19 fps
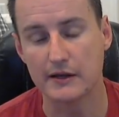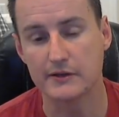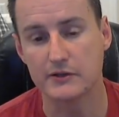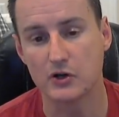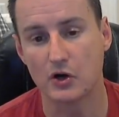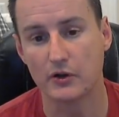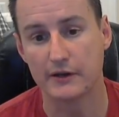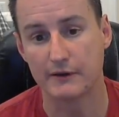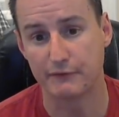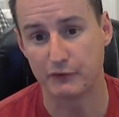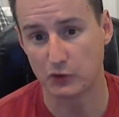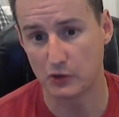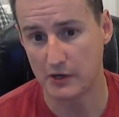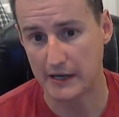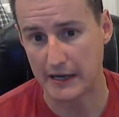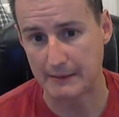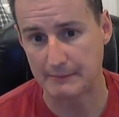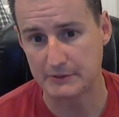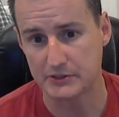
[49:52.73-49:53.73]
Dalton, if you're
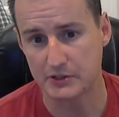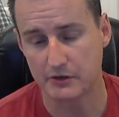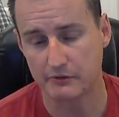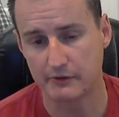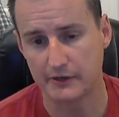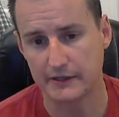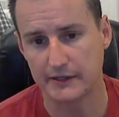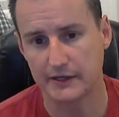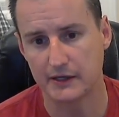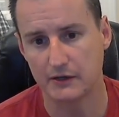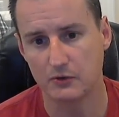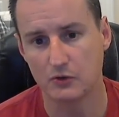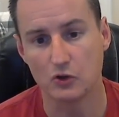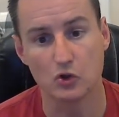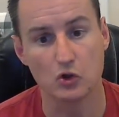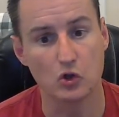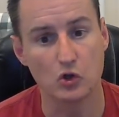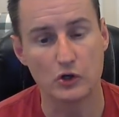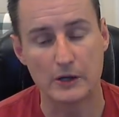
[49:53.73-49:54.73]
on Amazon right now,
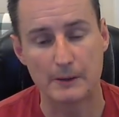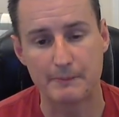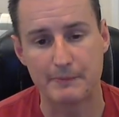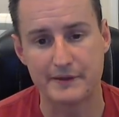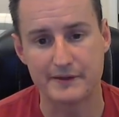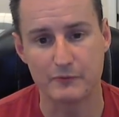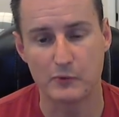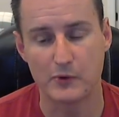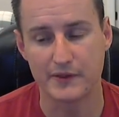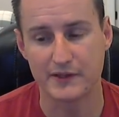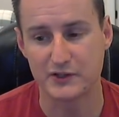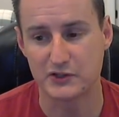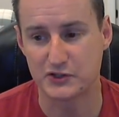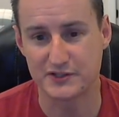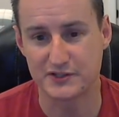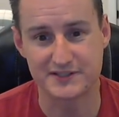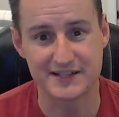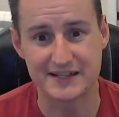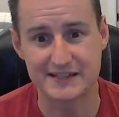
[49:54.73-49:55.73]
look up the one that's
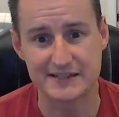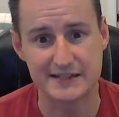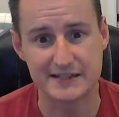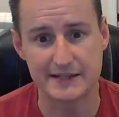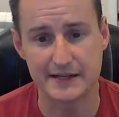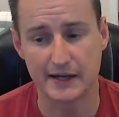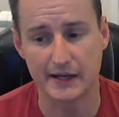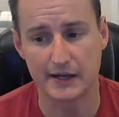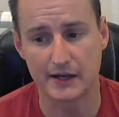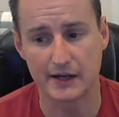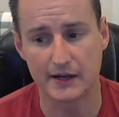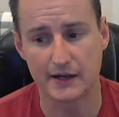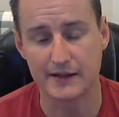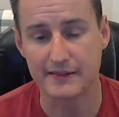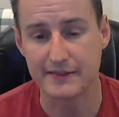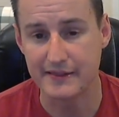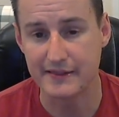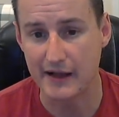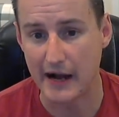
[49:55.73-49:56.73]
just
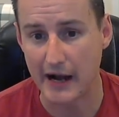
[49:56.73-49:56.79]
$16.99.